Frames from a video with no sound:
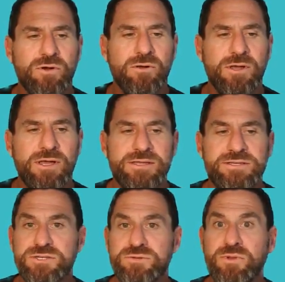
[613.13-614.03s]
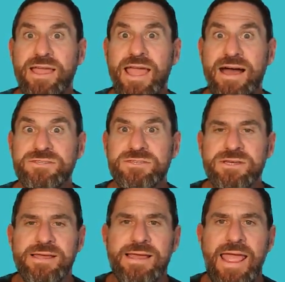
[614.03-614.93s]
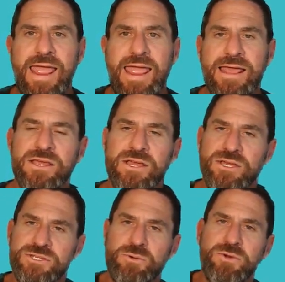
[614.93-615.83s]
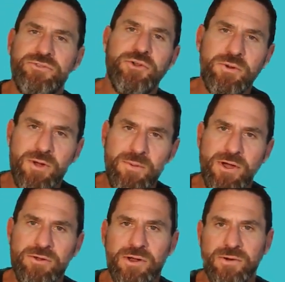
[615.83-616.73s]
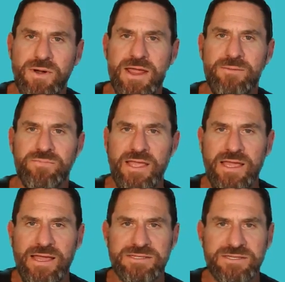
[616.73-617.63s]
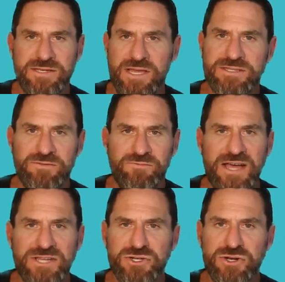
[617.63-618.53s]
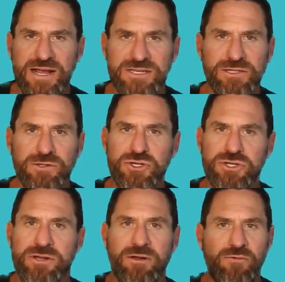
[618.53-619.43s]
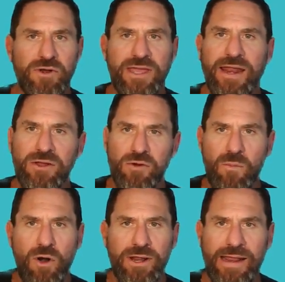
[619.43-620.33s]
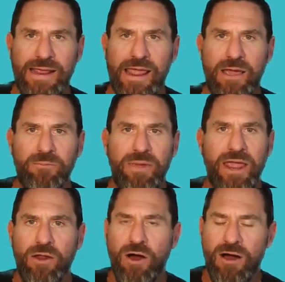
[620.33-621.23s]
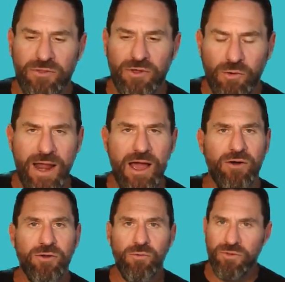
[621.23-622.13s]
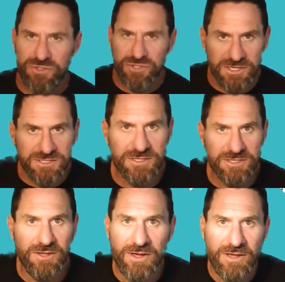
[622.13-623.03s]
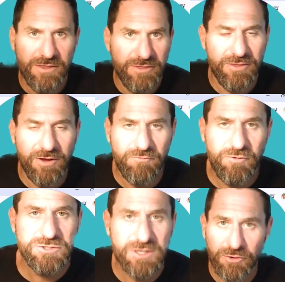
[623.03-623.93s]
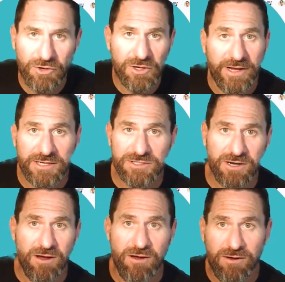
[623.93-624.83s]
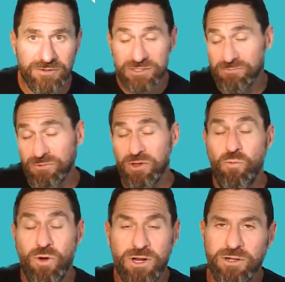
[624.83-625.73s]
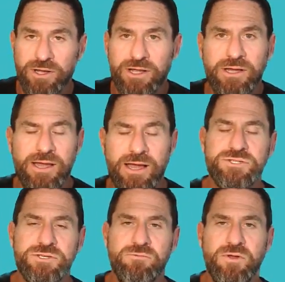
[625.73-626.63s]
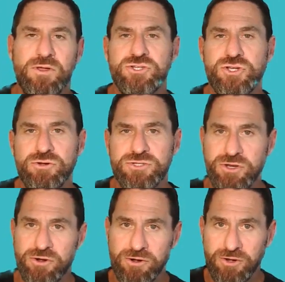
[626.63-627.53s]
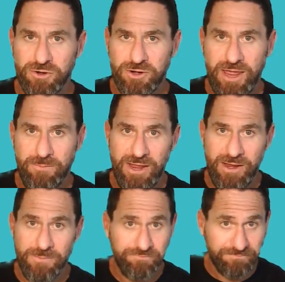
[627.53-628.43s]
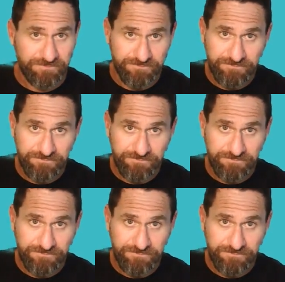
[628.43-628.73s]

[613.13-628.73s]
Google display ads. And so with turbo mode, right, it's the fast track solution for getting your marketing campaign off the ground with just a few simple clicks, just really one click once you've chosen your campaign,